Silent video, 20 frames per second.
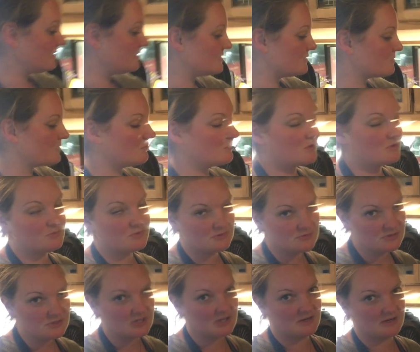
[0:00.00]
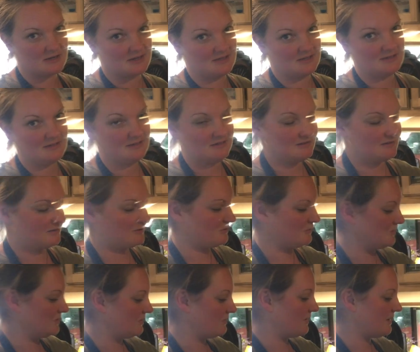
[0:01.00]
is when we're boondocking,
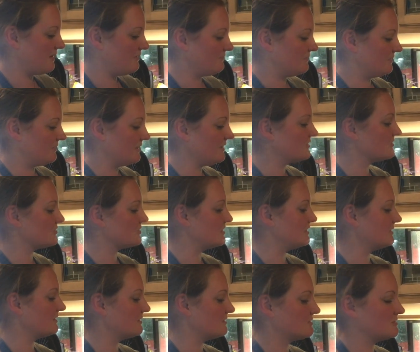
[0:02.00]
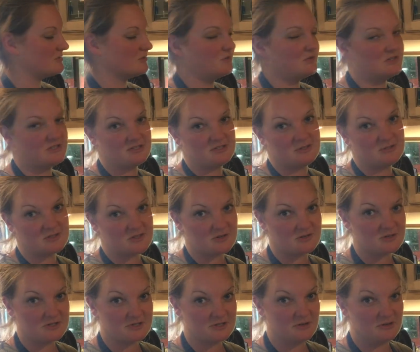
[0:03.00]
we don't have electric, so we just use our
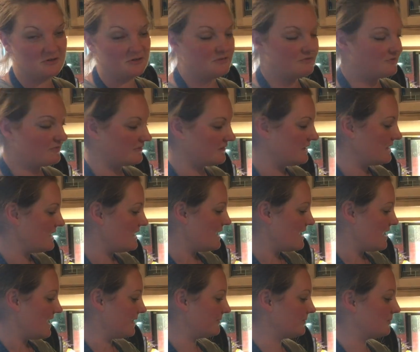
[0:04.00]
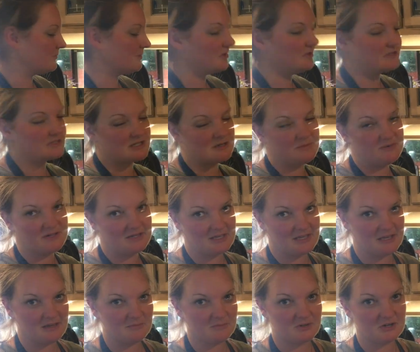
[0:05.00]
stove. And when we're hooked up at a
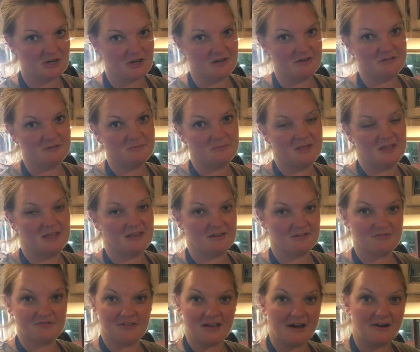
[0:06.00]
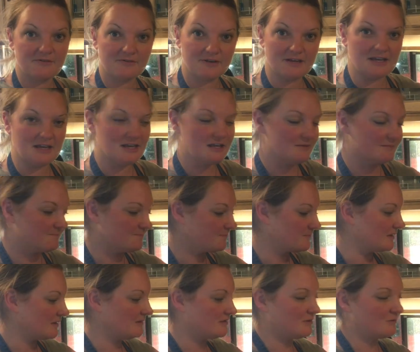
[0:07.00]
campground, paying a flat rate,
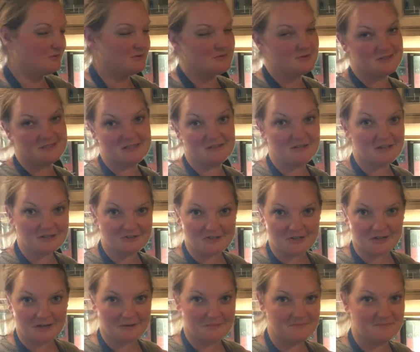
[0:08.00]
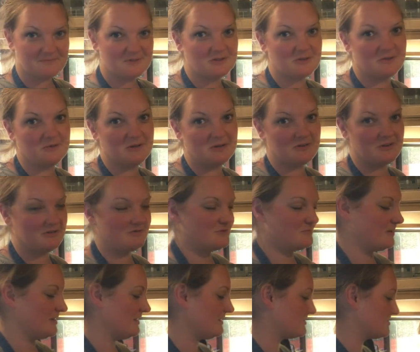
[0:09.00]
then we use the electric, so we don't have to
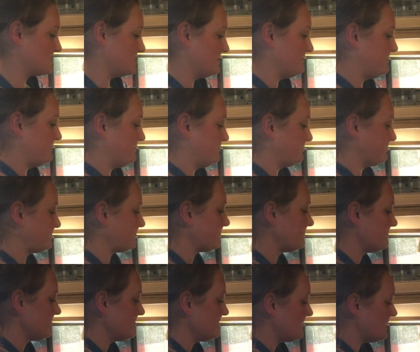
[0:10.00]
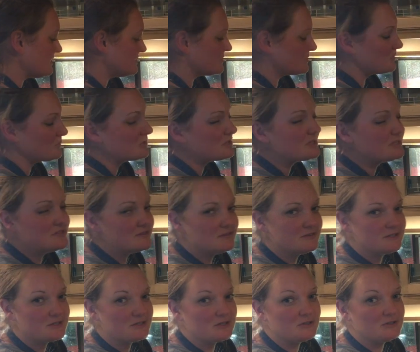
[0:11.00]
pay extra. So just a
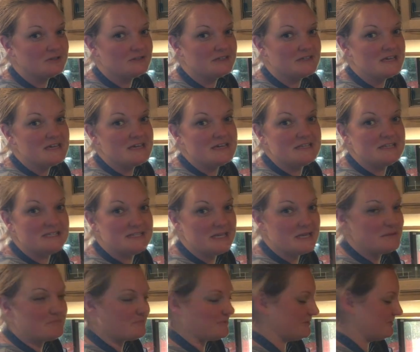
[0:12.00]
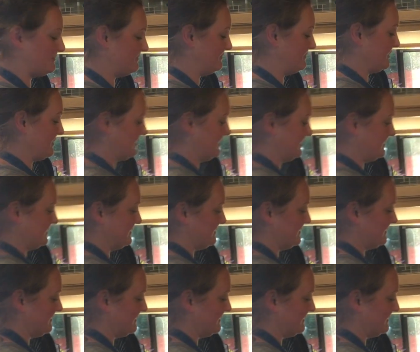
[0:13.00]
little tip for